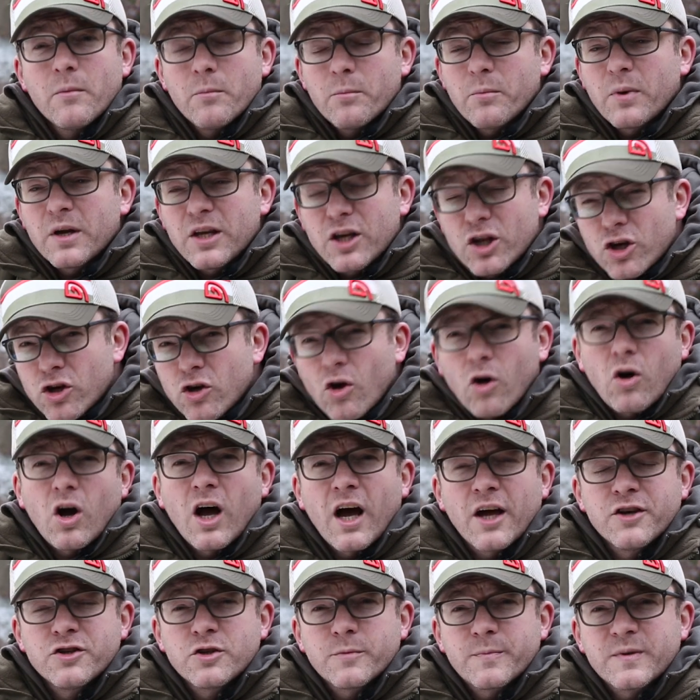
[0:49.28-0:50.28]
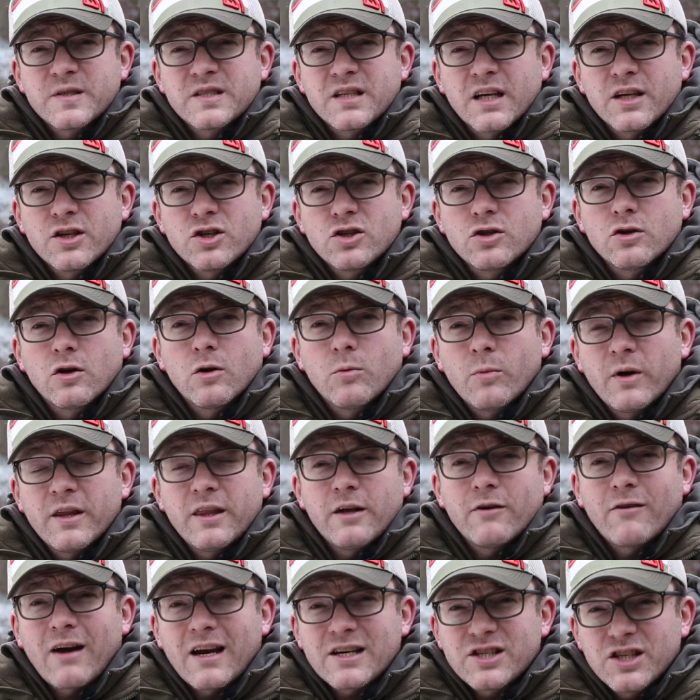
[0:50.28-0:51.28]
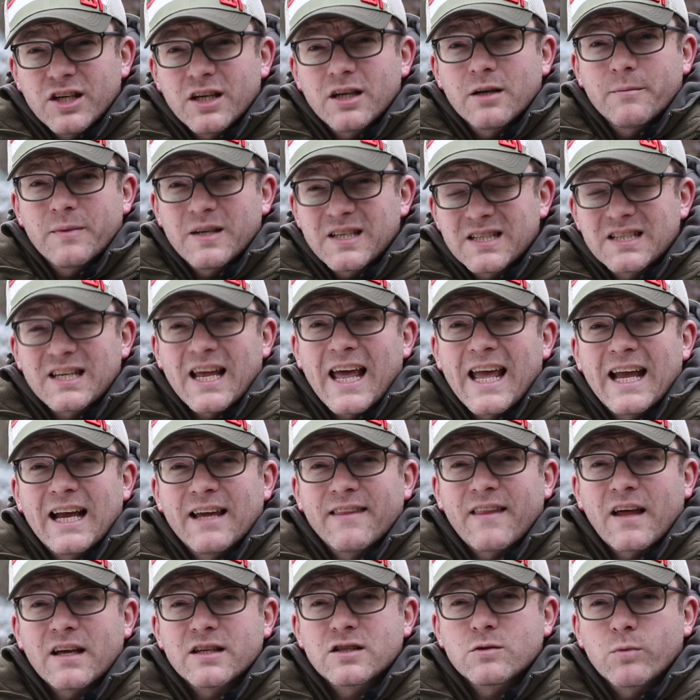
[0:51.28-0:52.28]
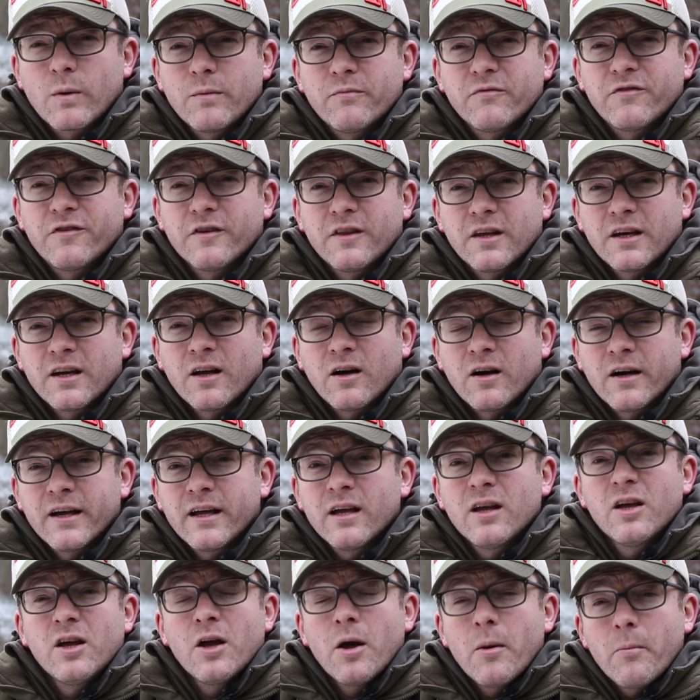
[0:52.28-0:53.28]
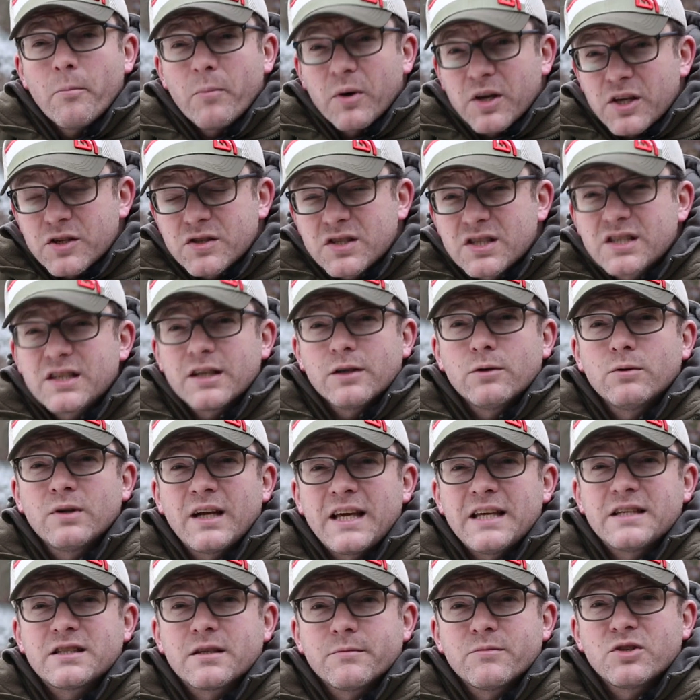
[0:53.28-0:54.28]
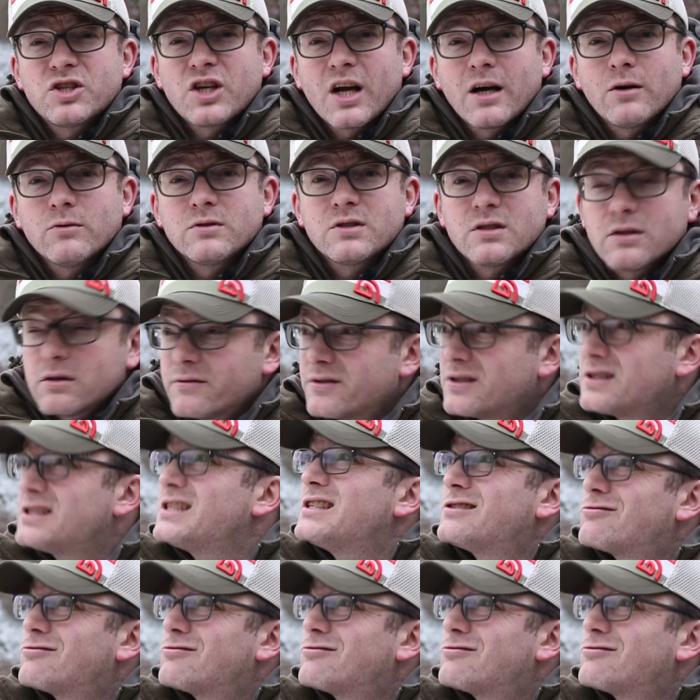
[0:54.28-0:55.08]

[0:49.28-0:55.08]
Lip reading: but you're not 100% sure on whether you're actually going to be staying in that swim for the night. But you still need some shelter. Obviously